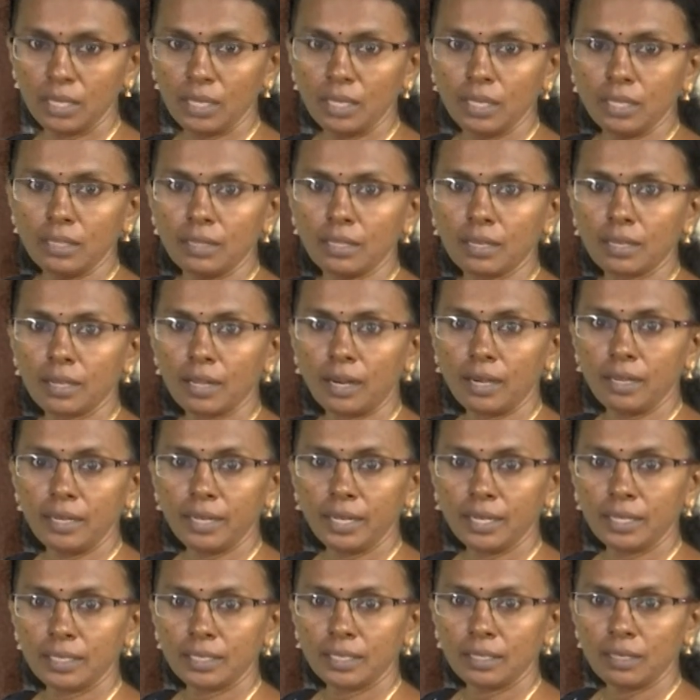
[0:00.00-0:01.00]
the
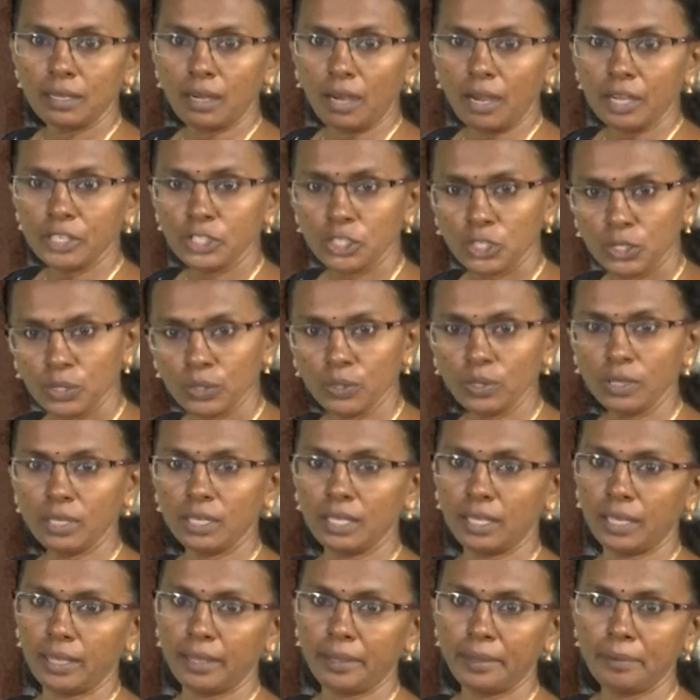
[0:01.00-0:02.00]
conductor assured
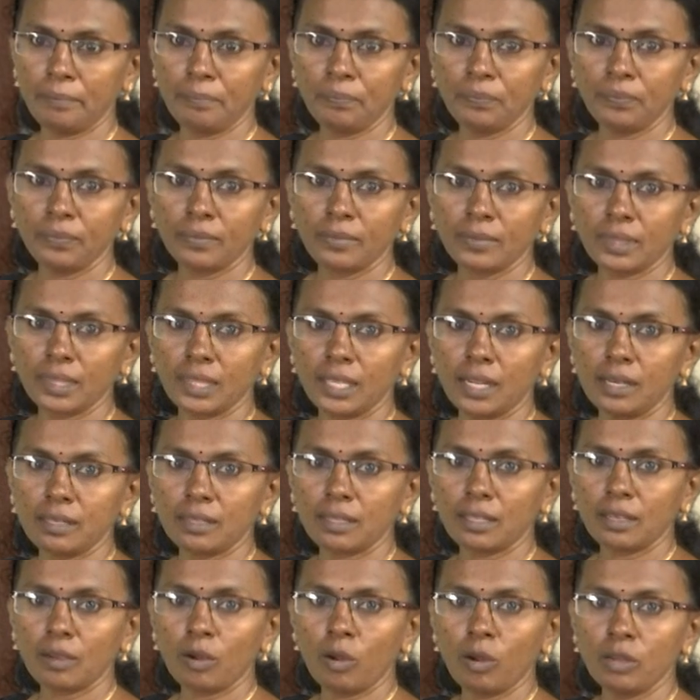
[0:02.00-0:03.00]
him that
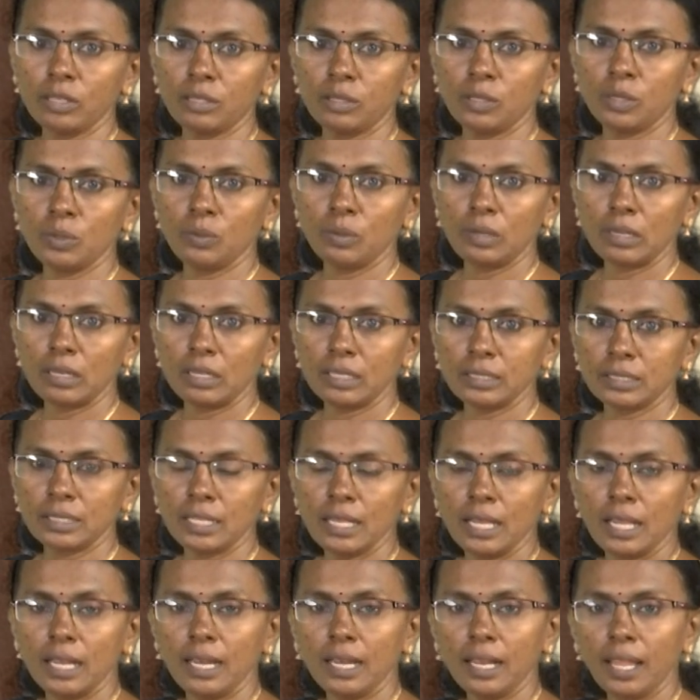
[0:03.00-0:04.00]
the author was
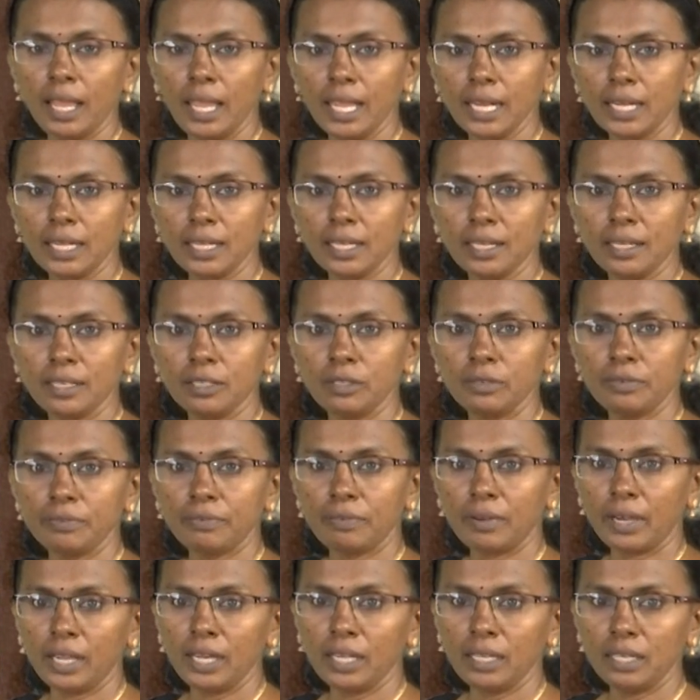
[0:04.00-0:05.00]
likely to
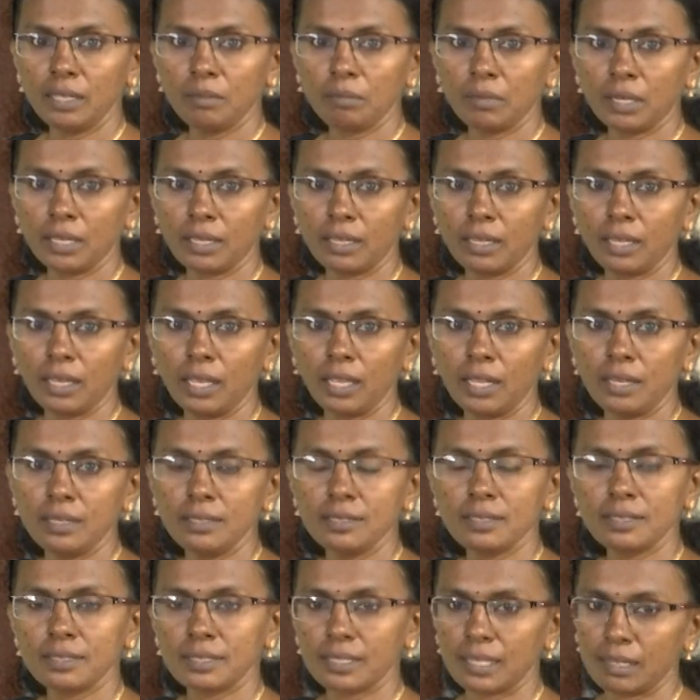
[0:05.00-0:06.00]
find him again
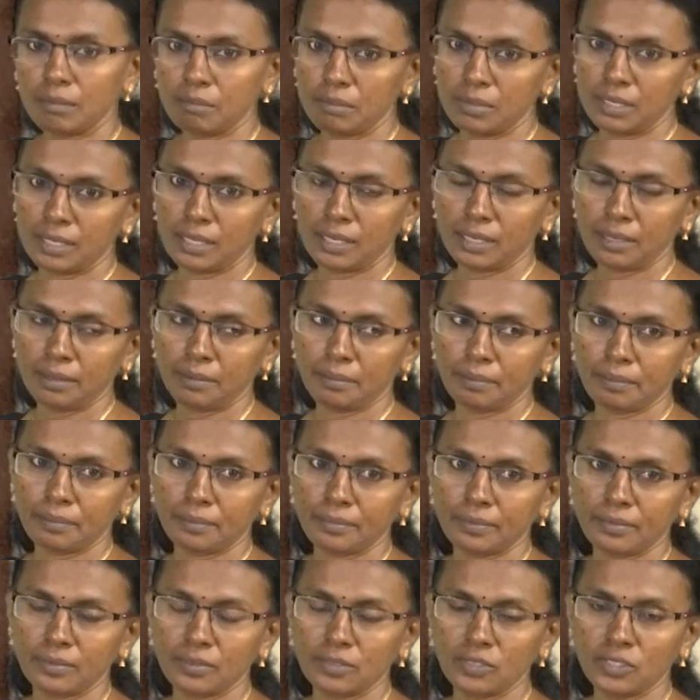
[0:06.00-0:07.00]
sometime.
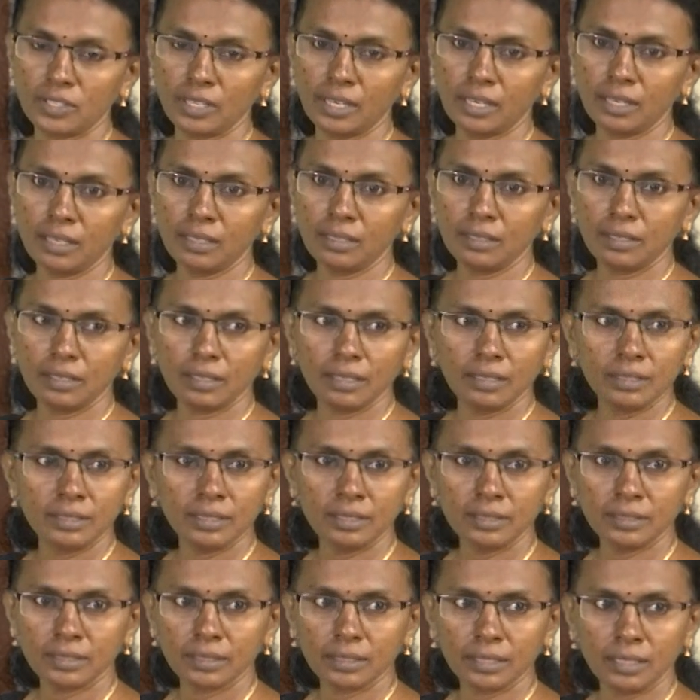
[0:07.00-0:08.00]
Children, this
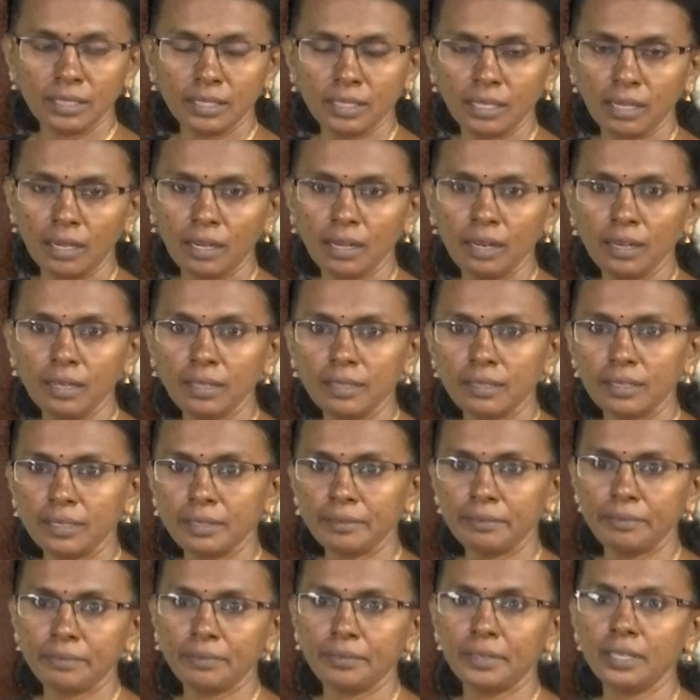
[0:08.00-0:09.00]
is entirely
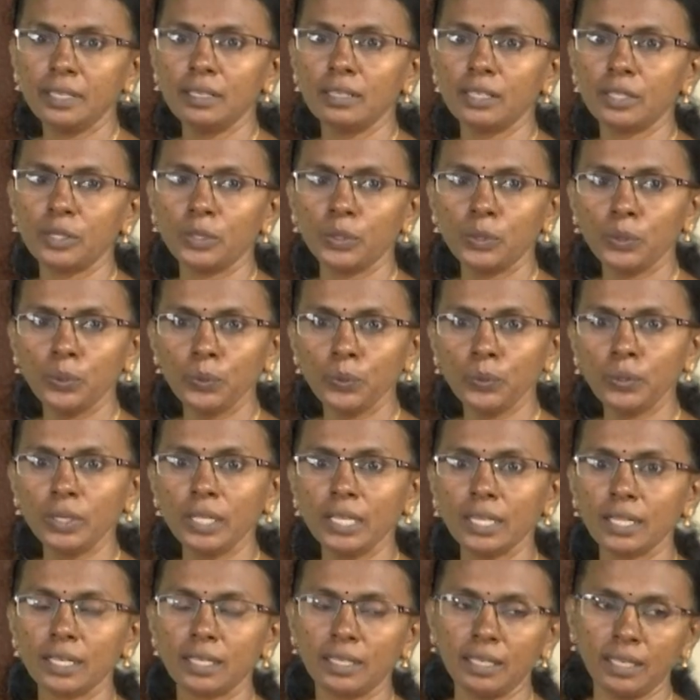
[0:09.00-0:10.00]
different,
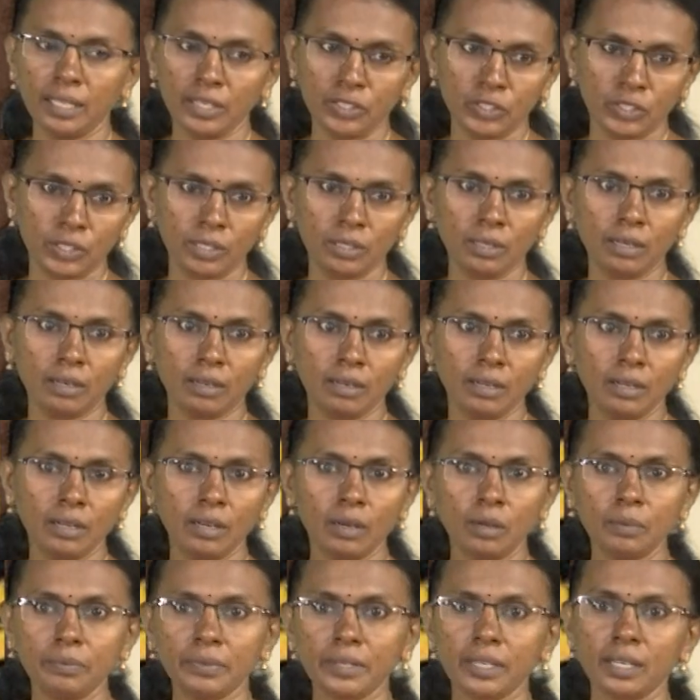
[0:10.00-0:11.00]
unique nature
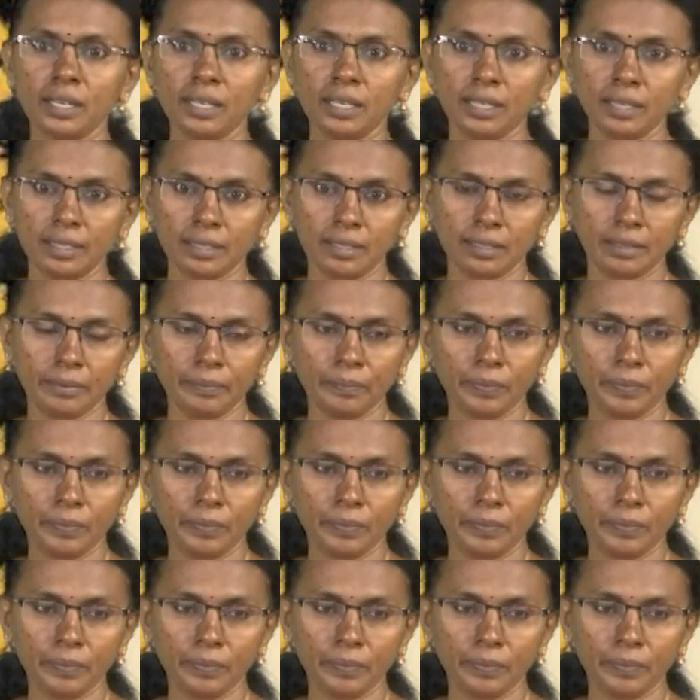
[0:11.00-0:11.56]
of a conductor,